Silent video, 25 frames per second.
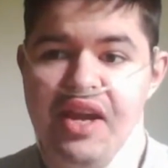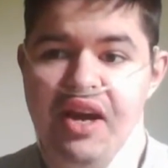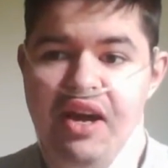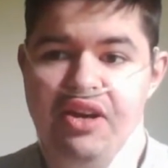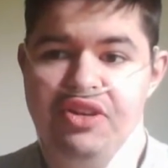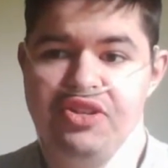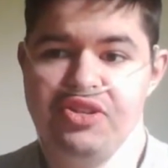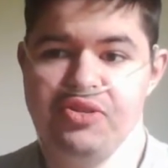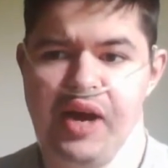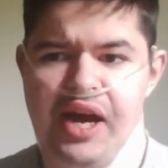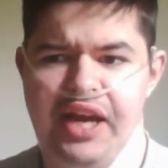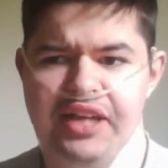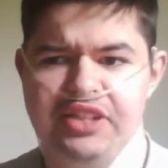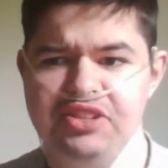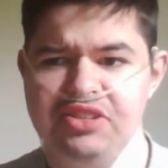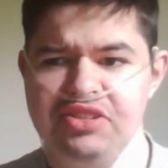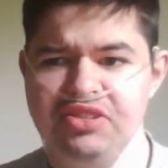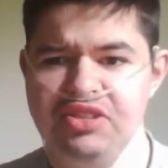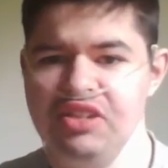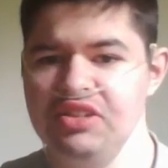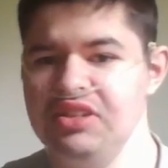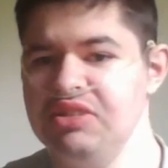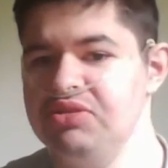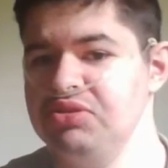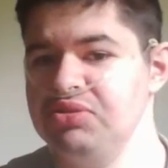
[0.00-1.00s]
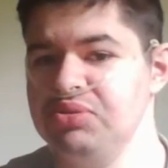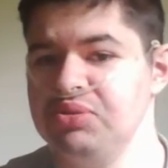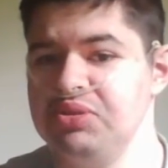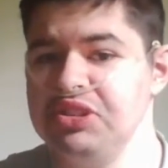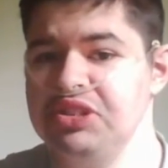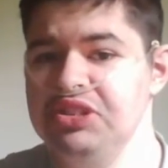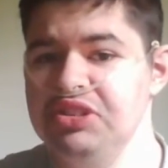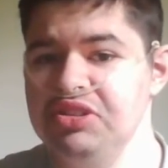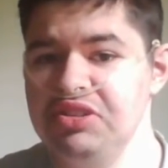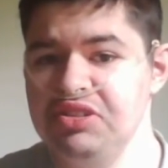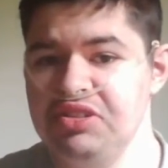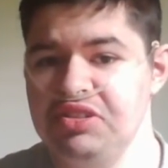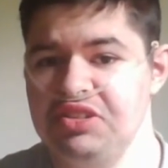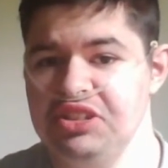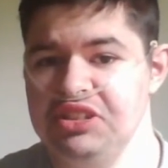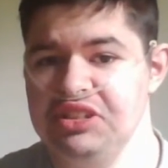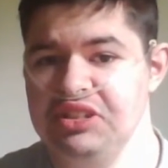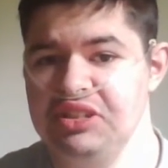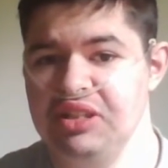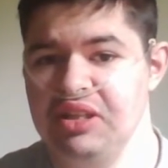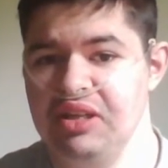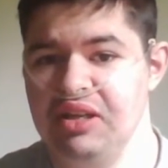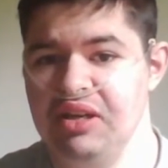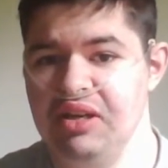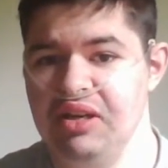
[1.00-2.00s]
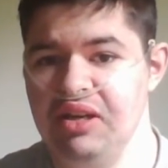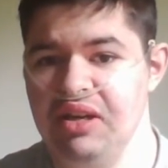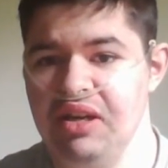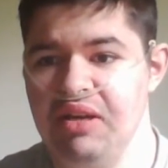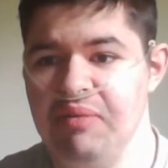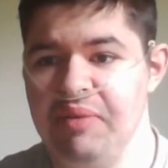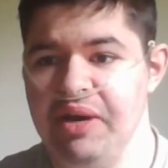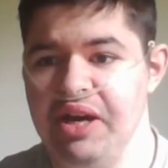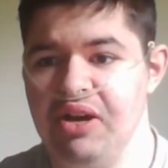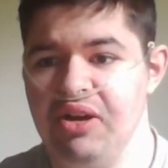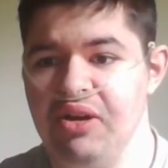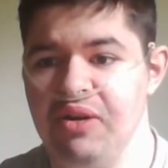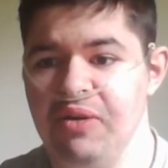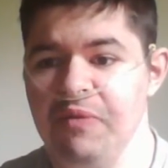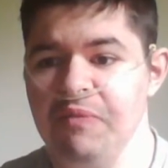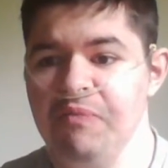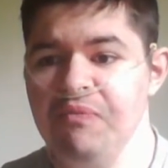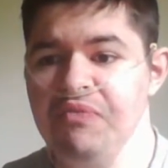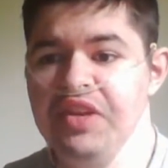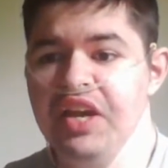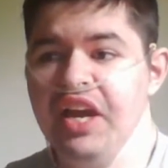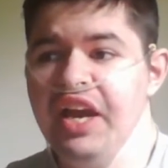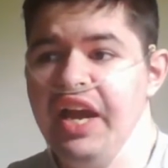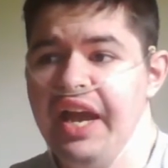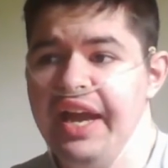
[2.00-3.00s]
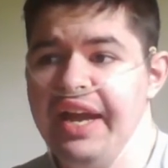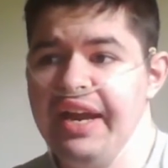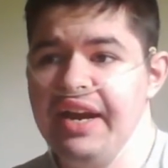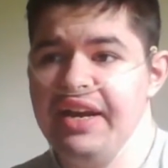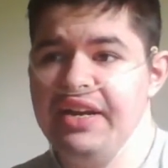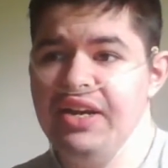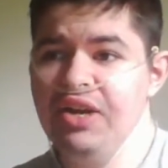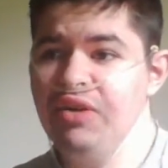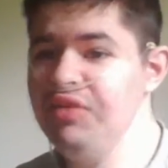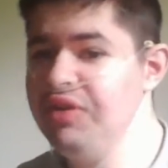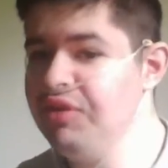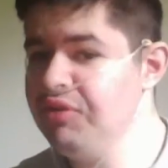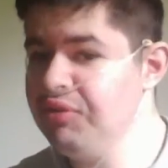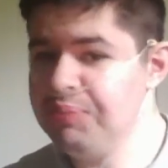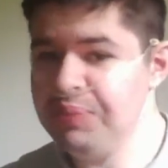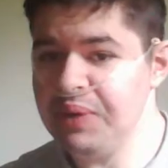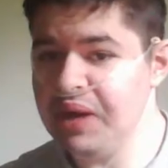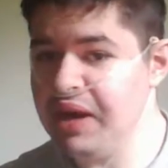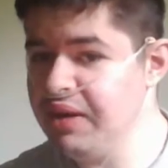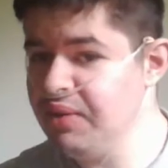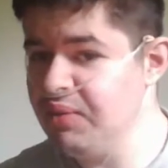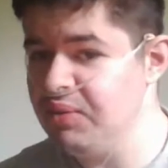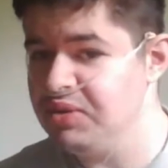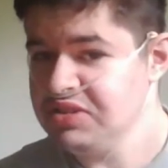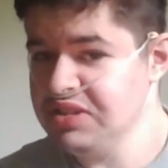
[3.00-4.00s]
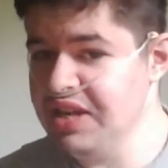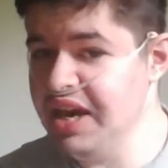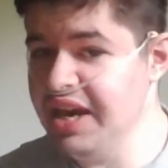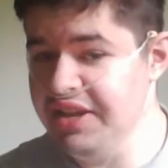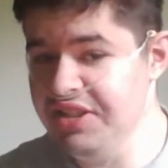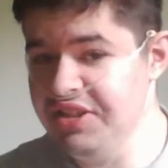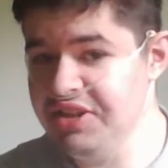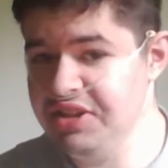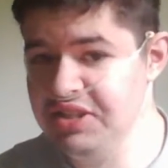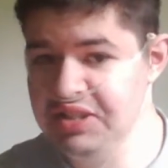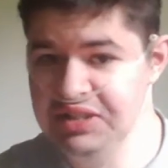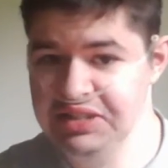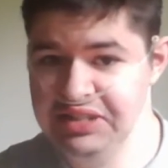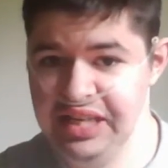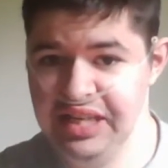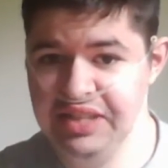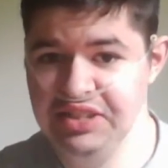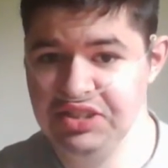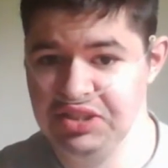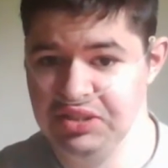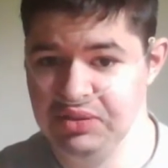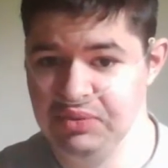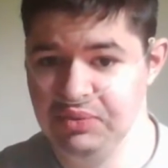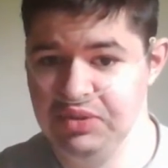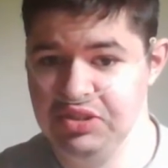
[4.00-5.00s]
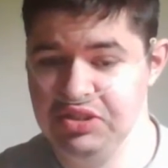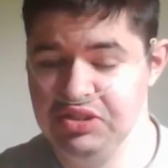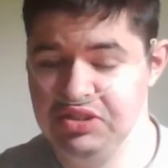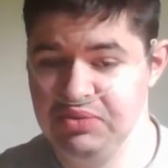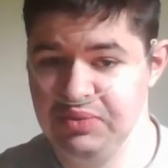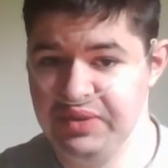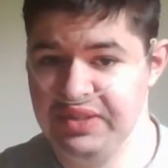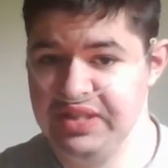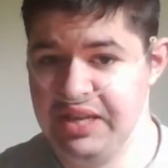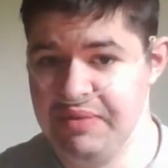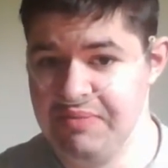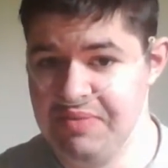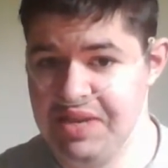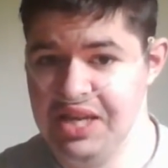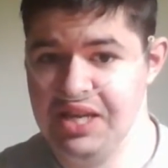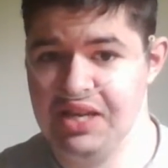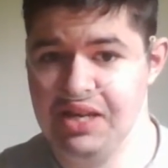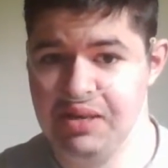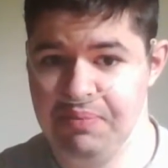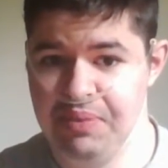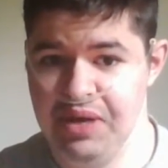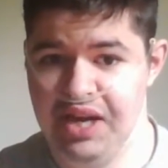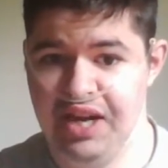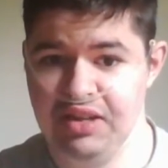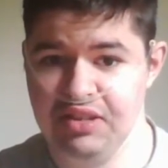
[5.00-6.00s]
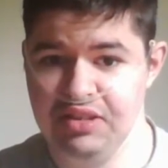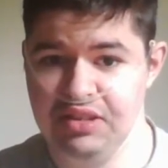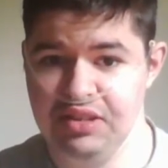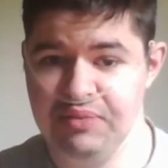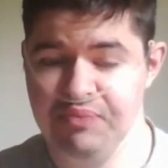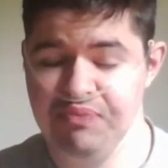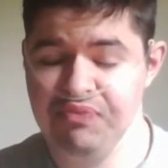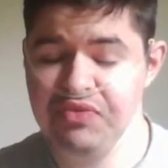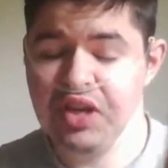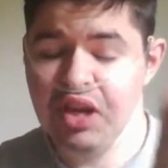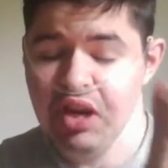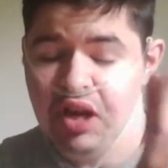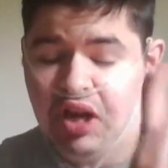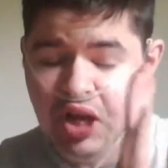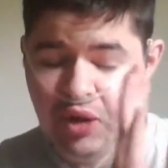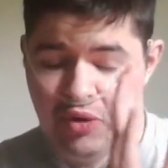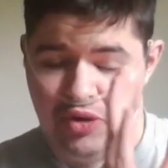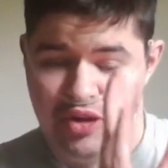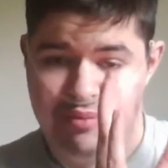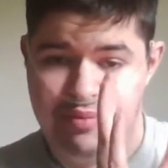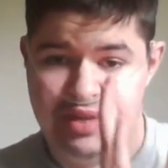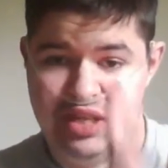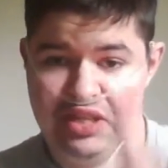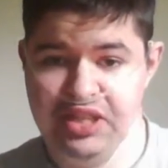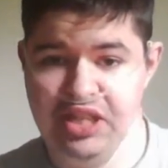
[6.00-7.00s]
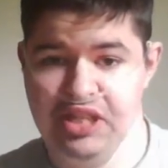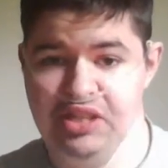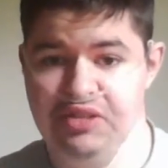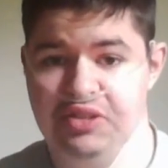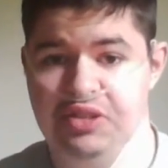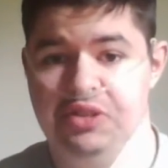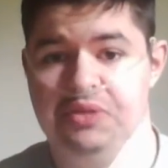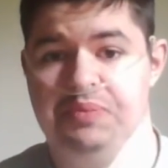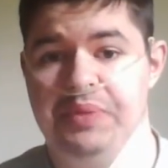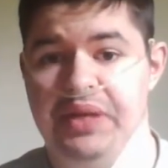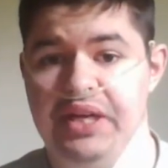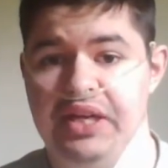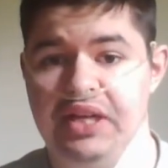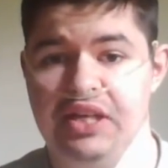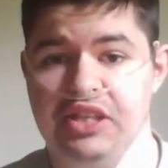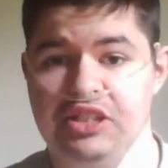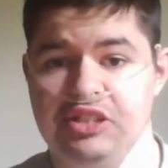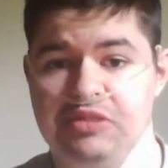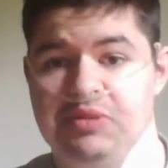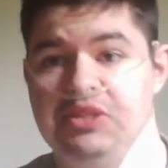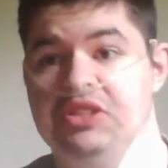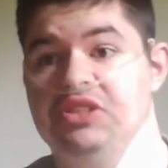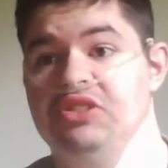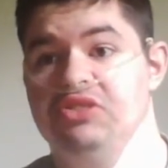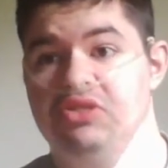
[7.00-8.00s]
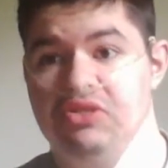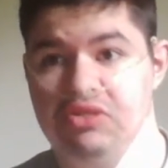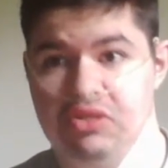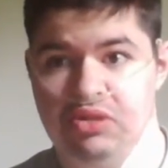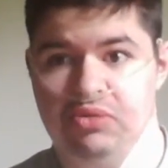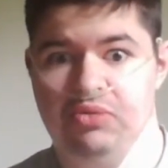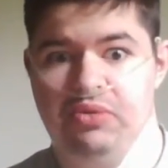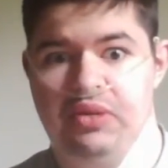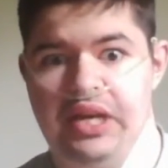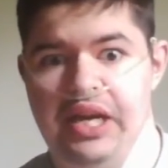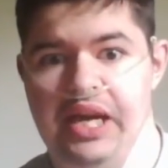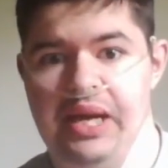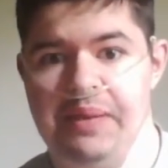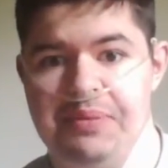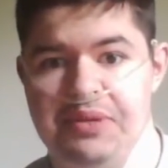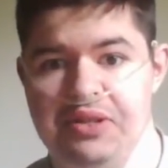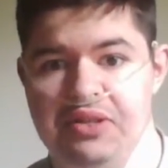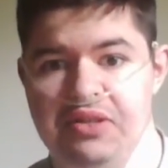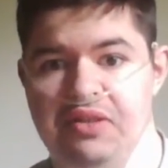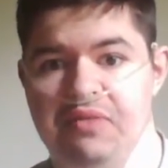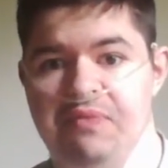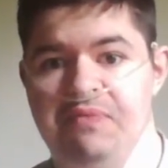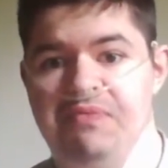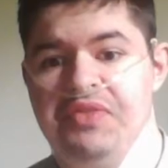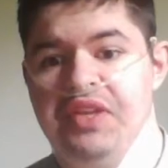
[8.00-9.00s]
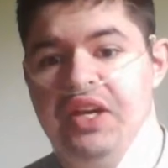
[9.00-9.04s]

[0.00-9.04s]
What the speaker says: So I just thought that was really interesting about, and I know that probably was not in their intention when they made Apocalypse, or when they made Days of Future Past, because look what happened.